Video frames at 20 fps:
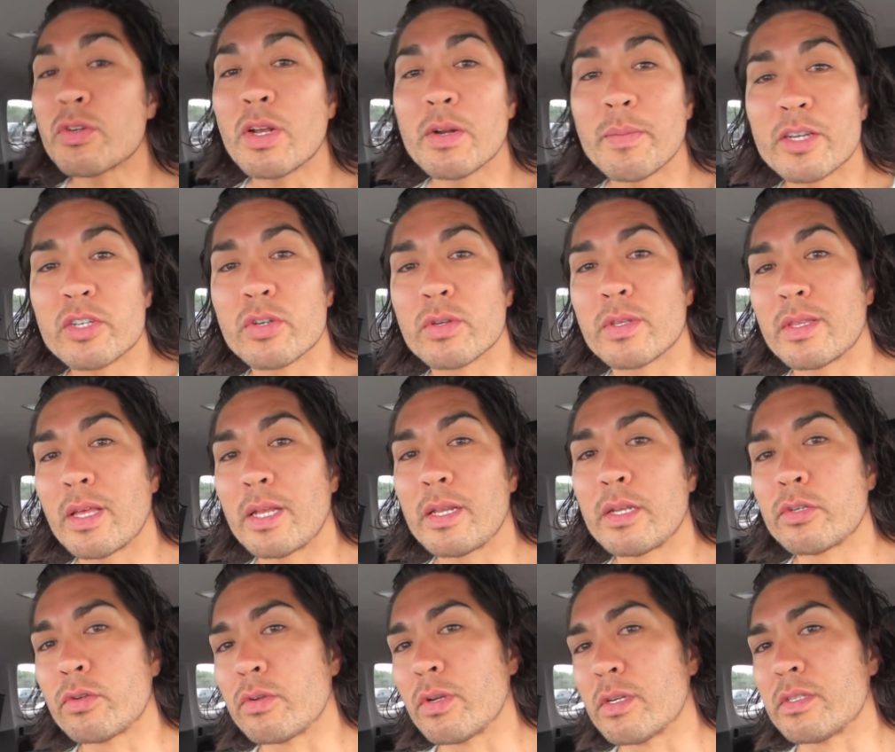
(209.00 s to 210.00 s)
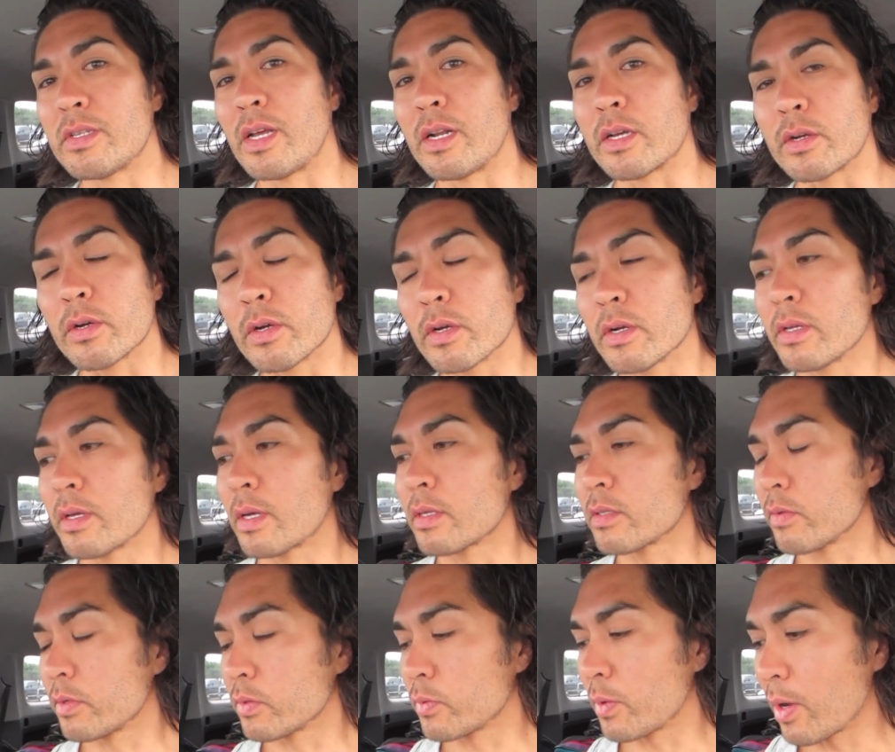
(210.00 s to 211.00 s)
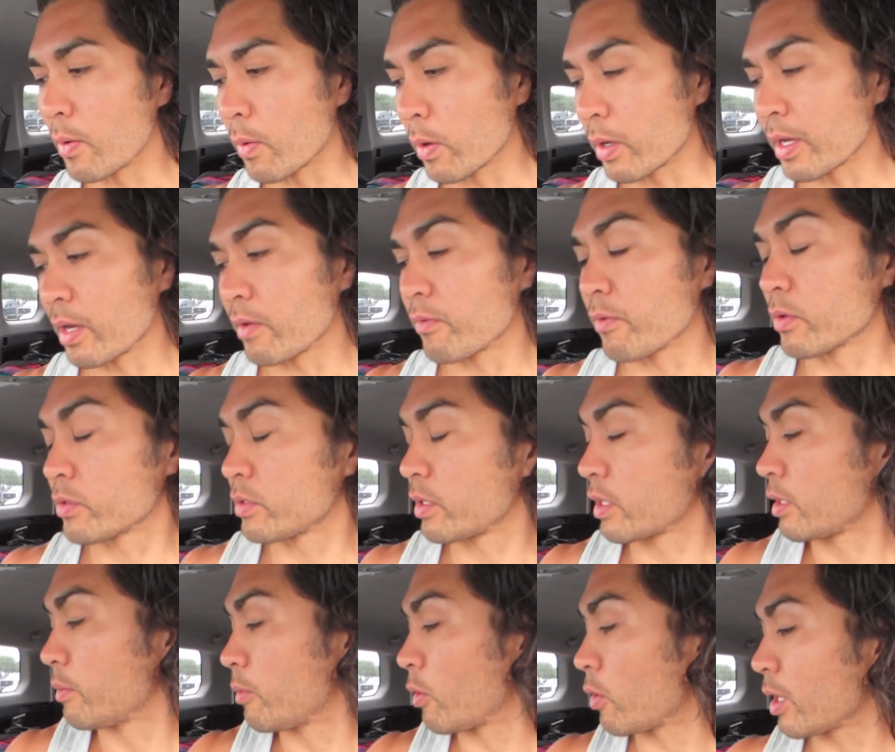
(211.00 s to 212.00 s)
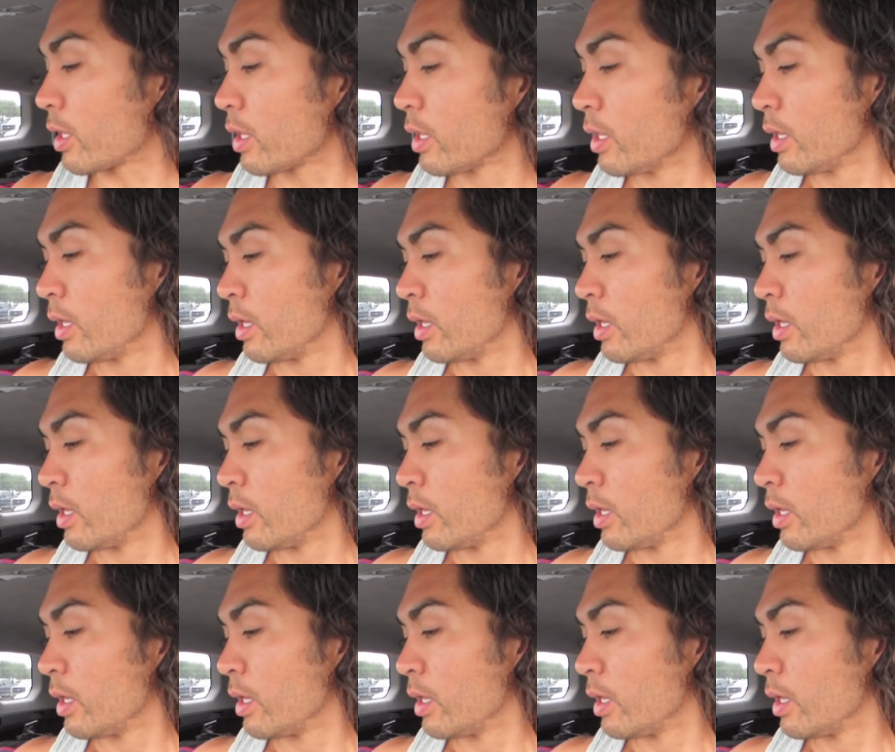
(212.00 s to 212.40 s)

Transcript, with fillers: I try to make sure that that issue does not occur, and that's the reason why I work out first thing in the morning.